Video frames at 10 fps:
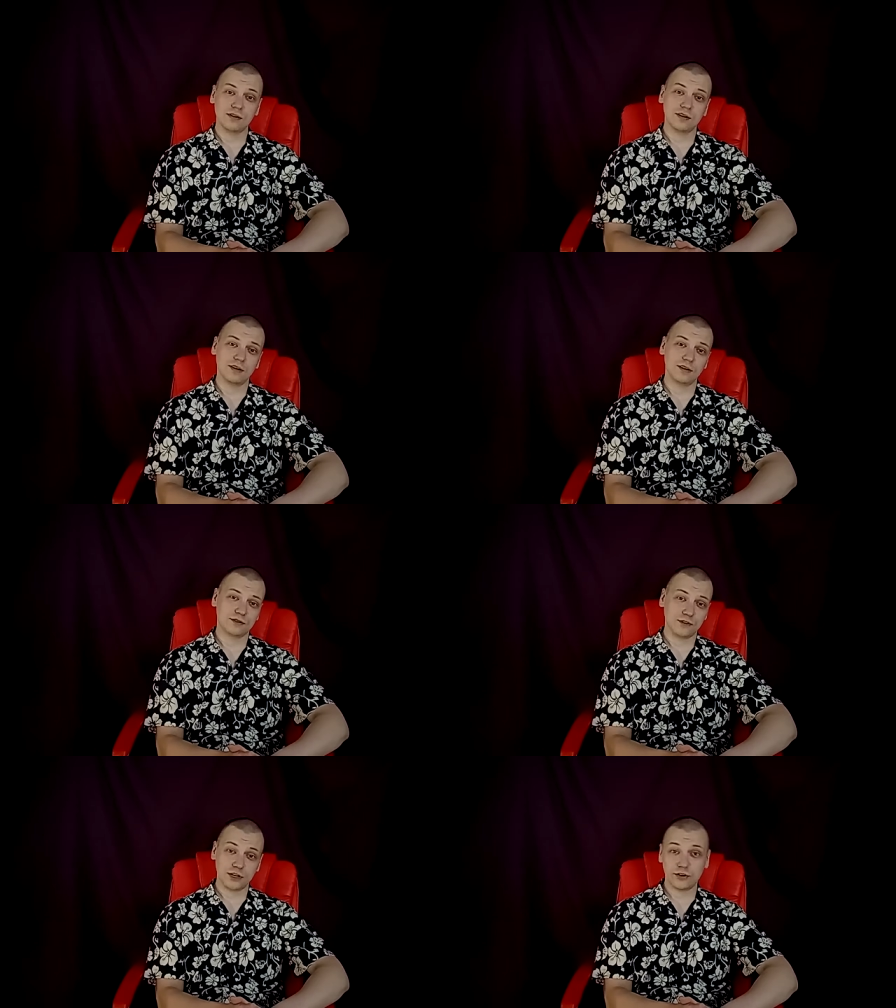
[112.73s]
uh, it's
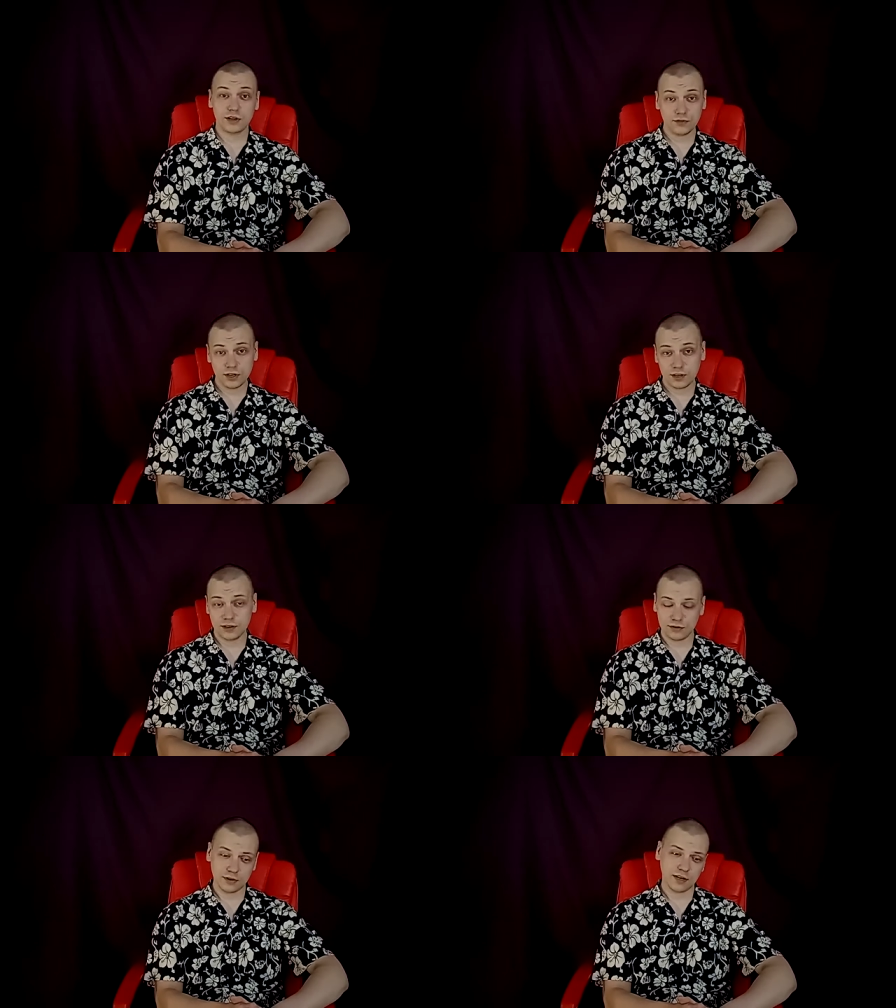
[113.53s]
very
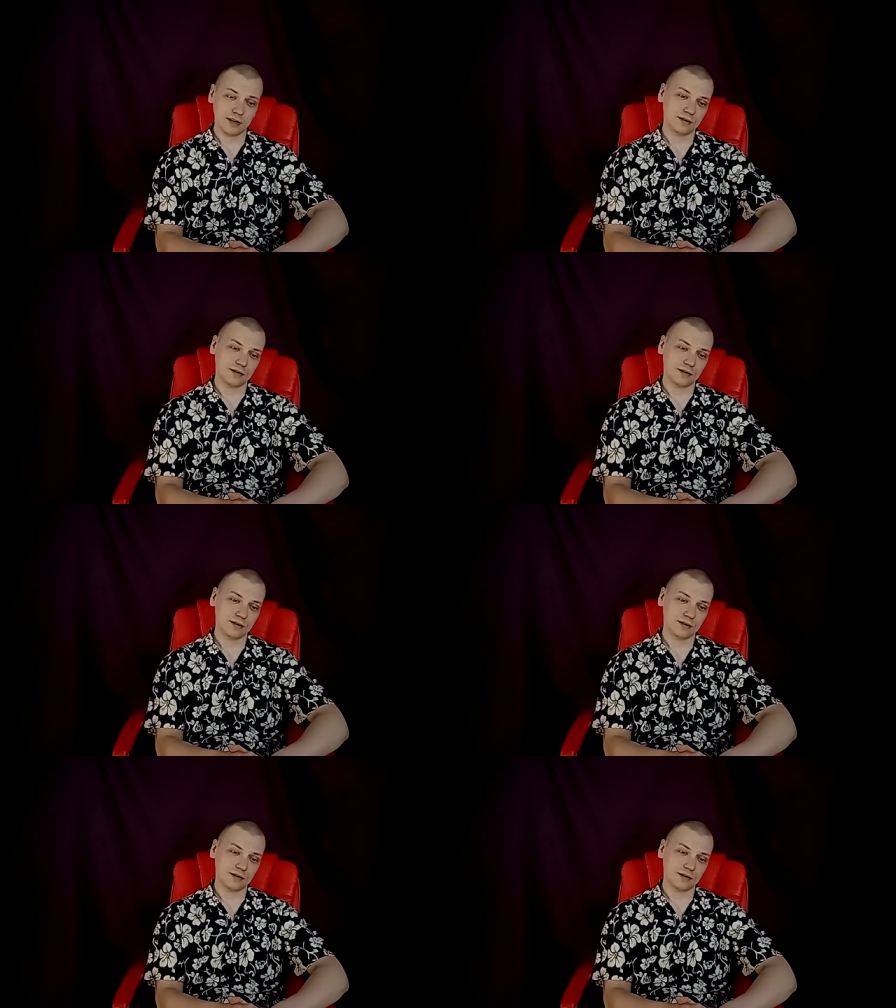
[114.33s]
convenient, right?